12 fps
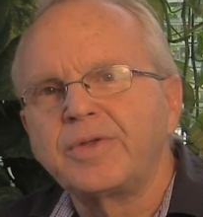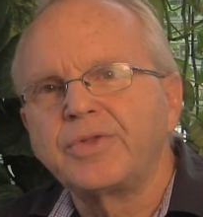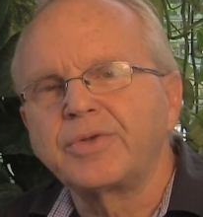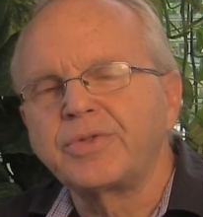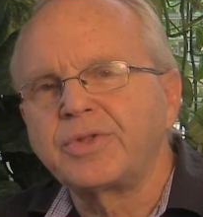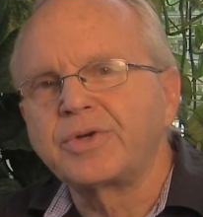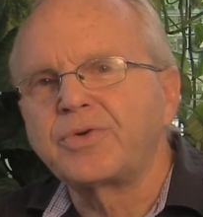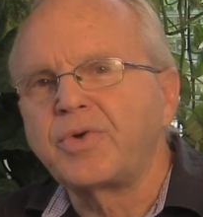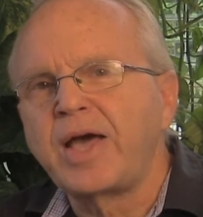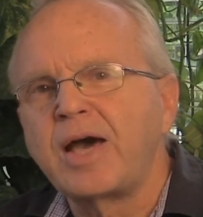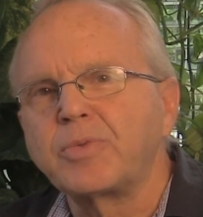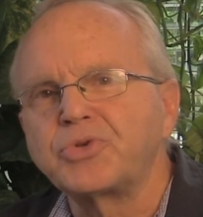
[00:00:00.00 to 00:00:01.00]
the
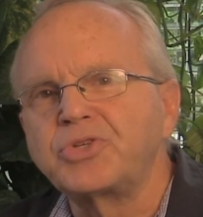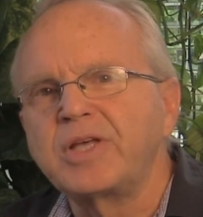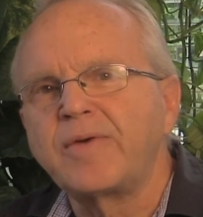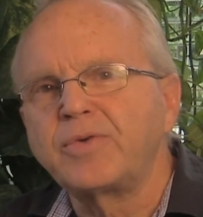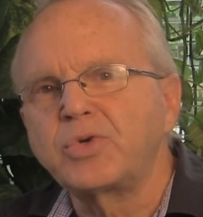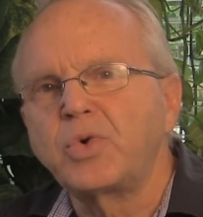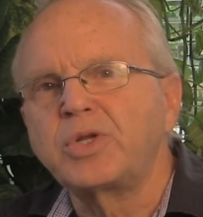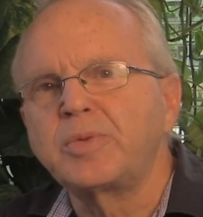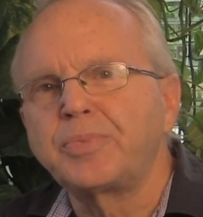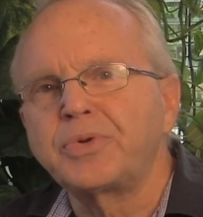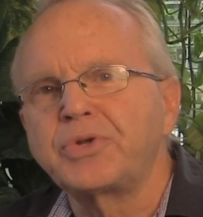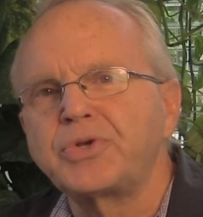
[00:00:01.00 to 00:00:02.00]
ground was never going to
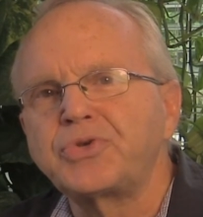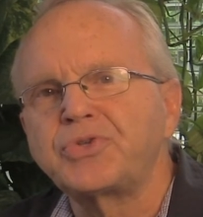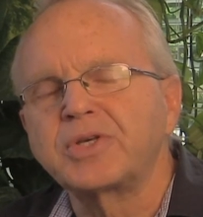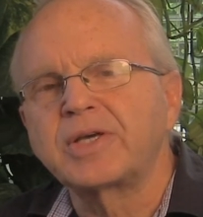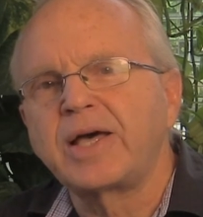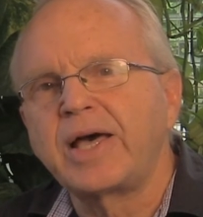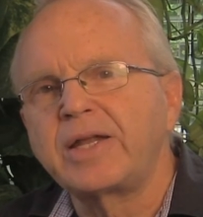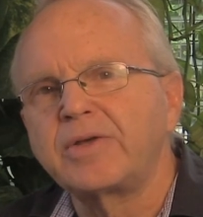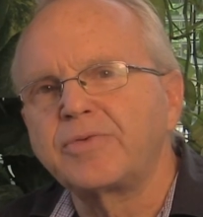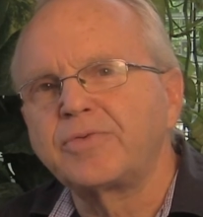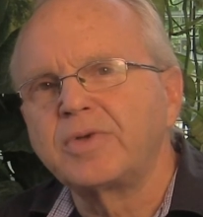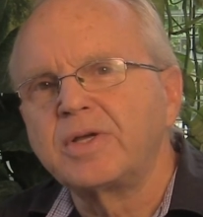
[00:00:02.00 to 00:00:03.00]
produce the kind
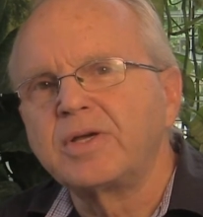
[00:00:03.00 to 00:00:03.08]
of